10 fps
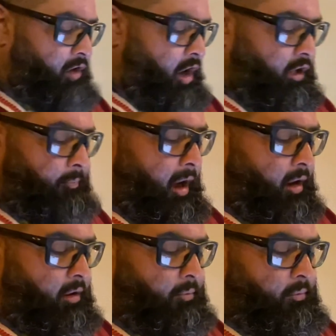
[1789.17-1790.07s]
talking
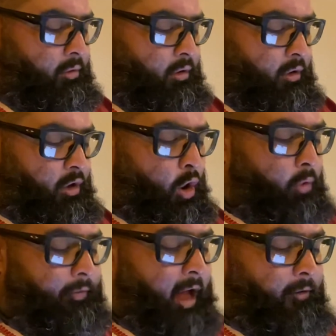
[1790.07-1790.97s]
about
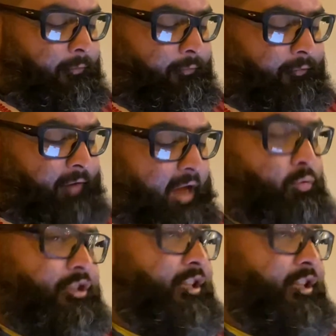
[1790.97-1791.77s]
hold thou fast which